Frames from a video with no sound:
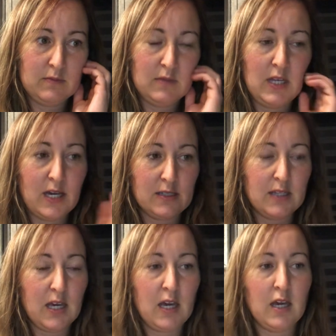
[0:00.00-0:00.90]
yes,
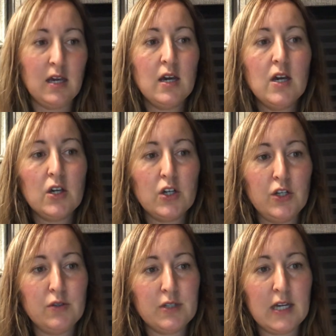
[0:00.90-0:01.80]
he could
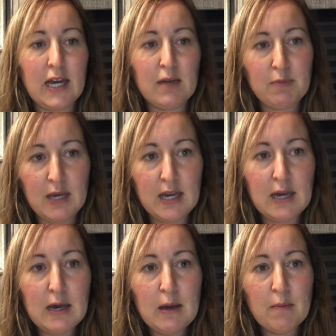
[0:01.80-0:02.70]
use an IEP,
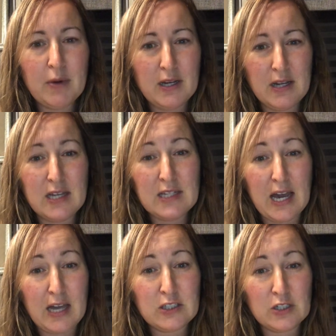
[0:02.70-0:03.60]
but it
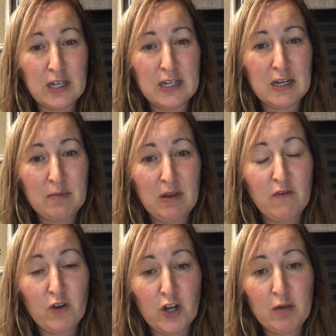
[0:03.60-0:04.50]
actually ended up being
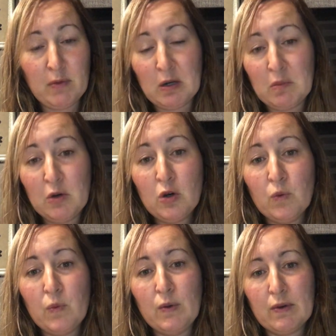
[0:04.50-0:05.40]
very minimal,
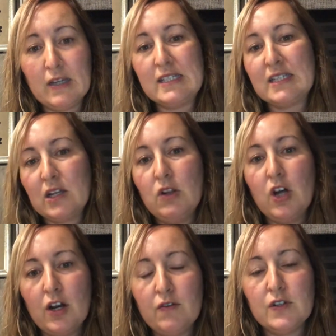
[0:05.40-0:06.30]
and we realized that a
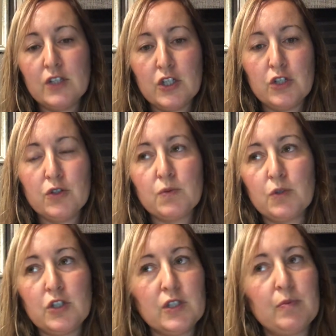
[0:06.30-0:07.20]
lot of his issues
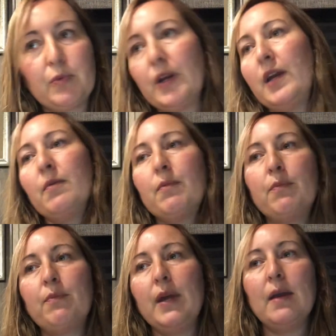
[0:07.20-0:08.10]
were just
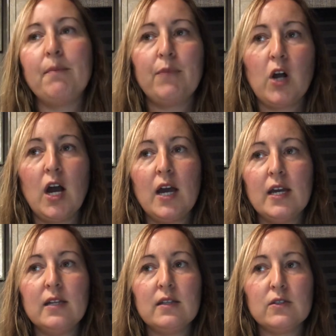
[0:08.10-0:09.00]
being brought
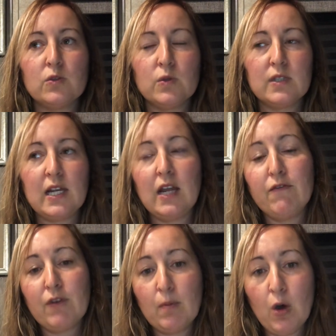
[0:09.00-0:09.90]
into the school setting
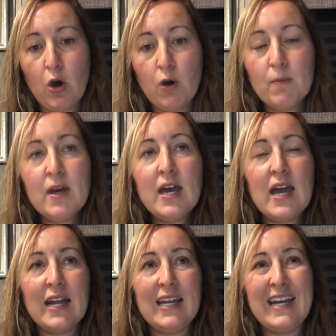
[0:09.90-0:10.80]
from home,
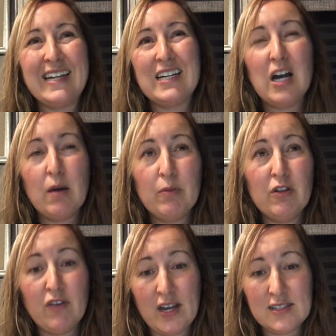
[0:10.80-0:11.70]
and he had a couple
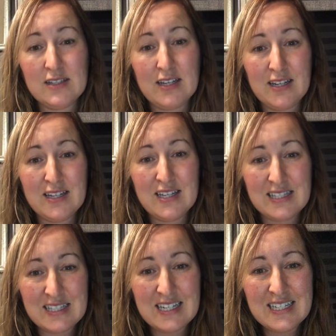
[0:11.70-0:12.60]
of isolated
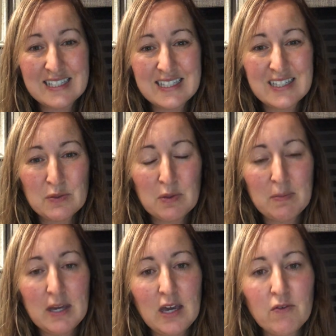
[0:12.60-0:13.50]
incidences with
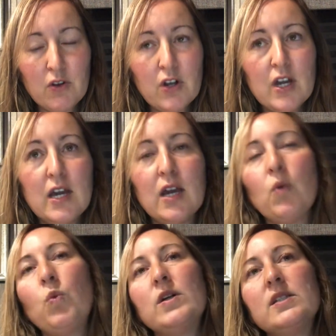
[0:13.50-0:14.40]
behavior. It
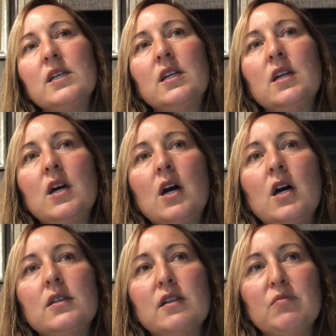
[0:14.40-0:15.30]
wasn't
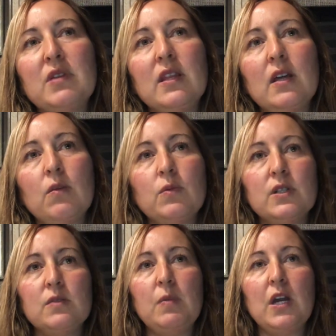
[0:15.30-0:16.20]
something that
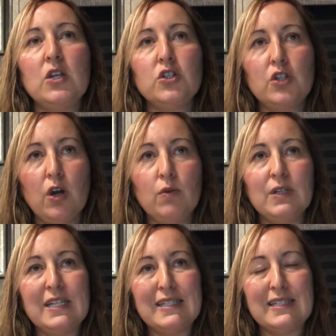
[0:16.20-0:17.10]
was being shown
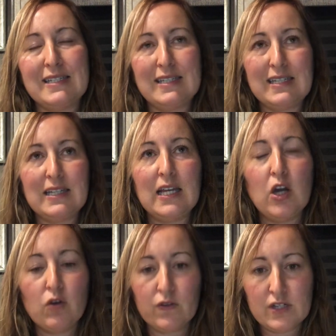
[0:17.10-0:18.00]
consistently
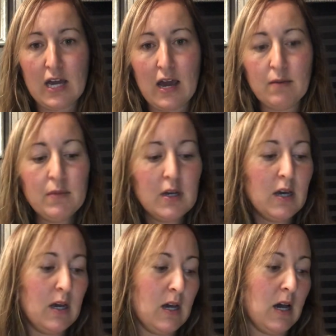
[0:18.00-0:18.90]
over time,
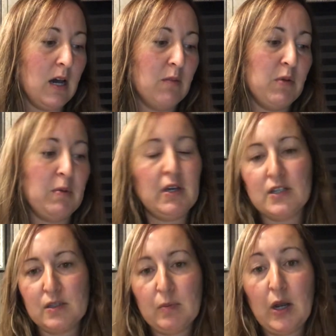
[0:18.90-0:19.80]
but
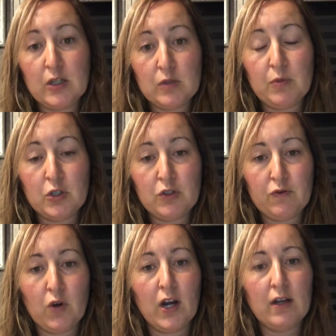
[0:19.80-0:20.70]
because the parents pushed
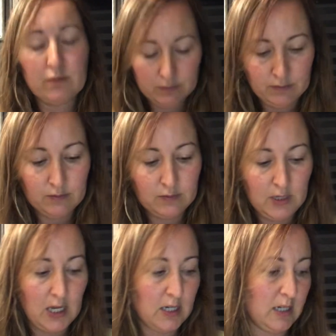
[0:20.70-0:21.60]
for it,
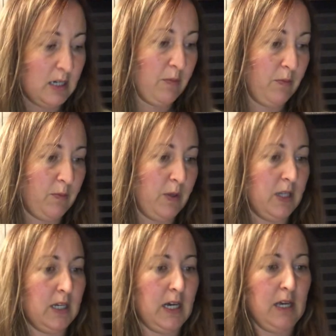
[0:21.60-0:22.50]
he ended up with
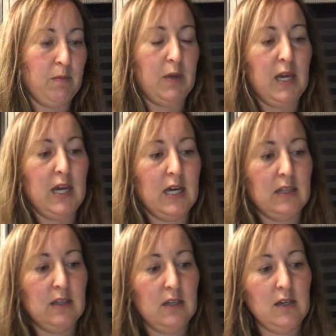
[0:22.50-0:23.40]
an IEP,
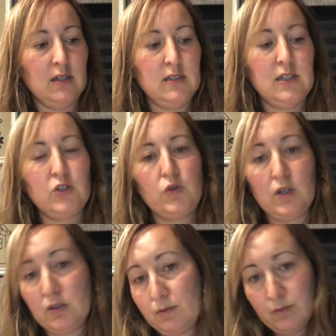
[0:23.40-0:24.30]
and the district